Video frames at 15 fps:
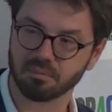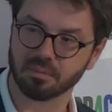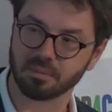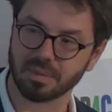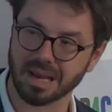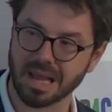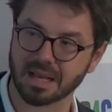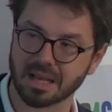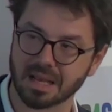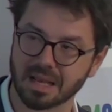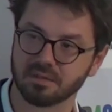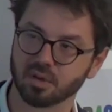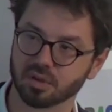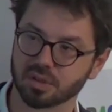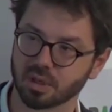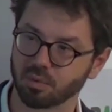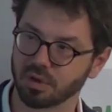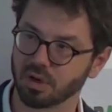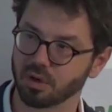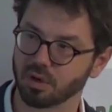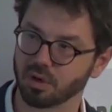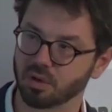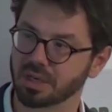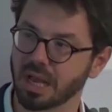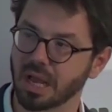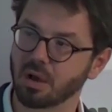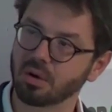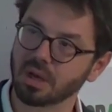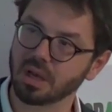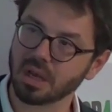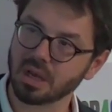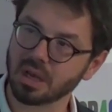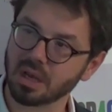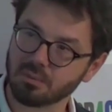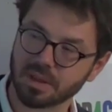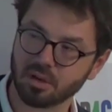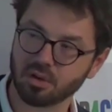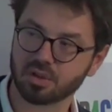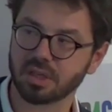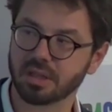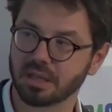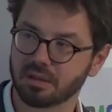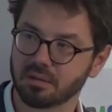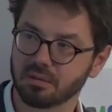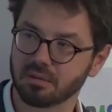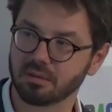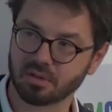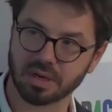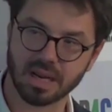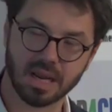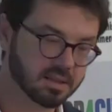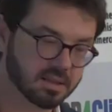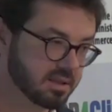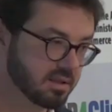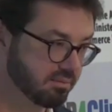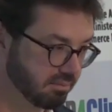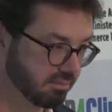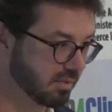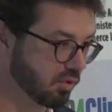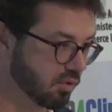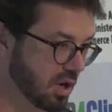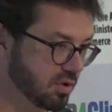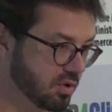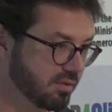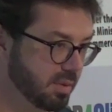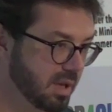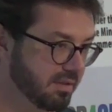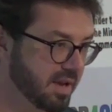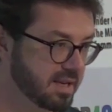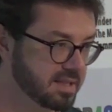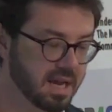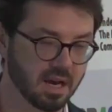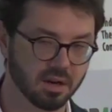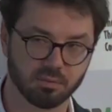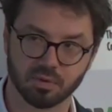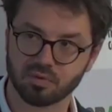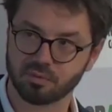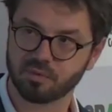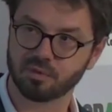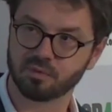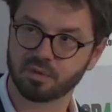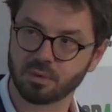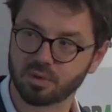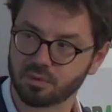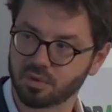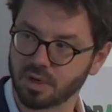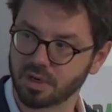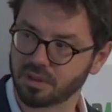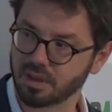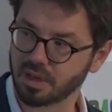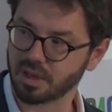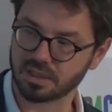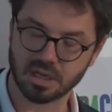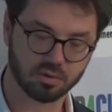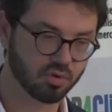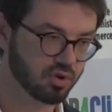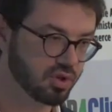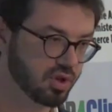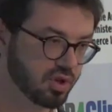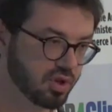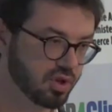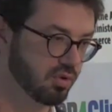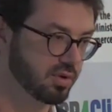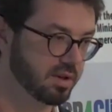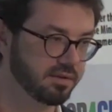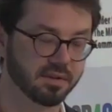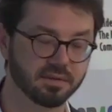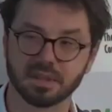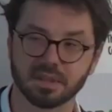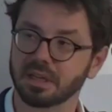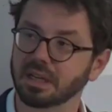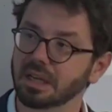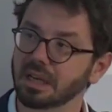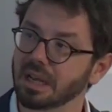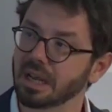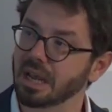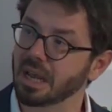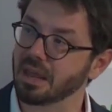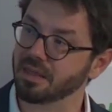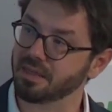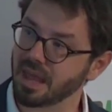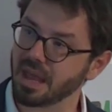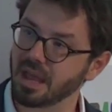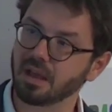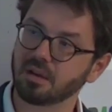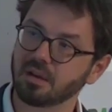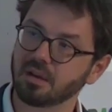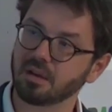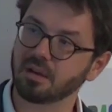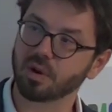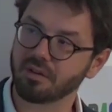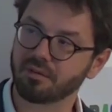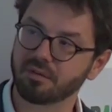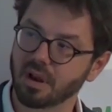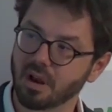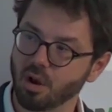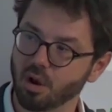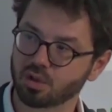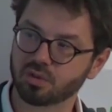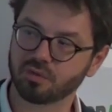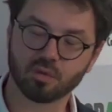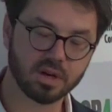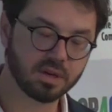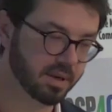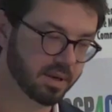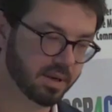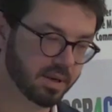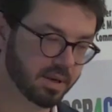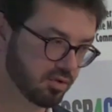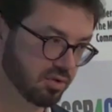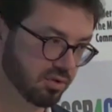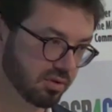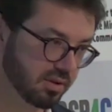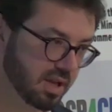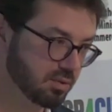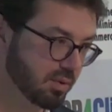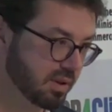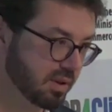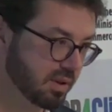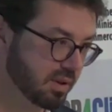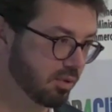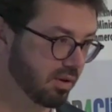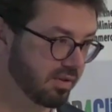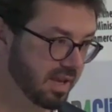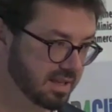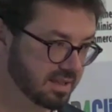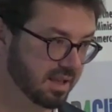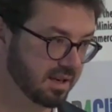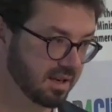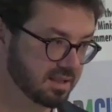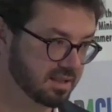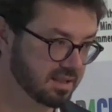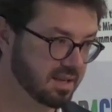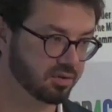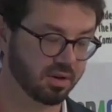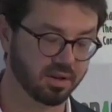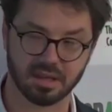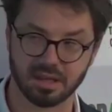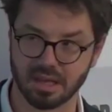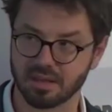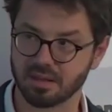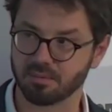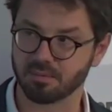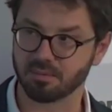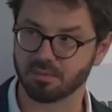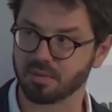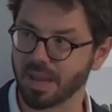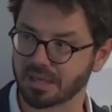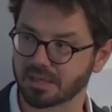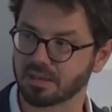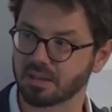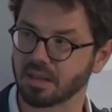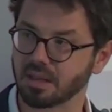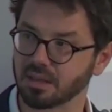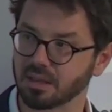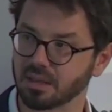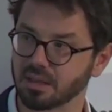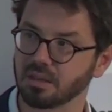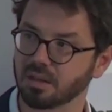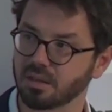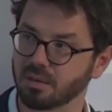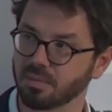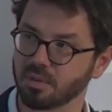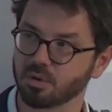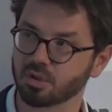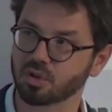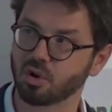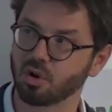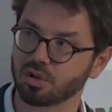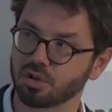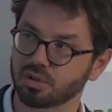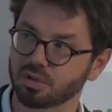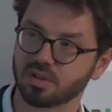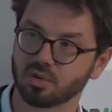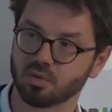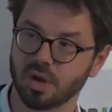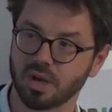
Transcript: legacy fuels that we are using now, but there you see that natural gas is gradually being phased out, but from 2030 down to 0 in 2050. And there we have lots of wind penetration. That's what the model thinks that it's actually the best thing, the most cost-efficient way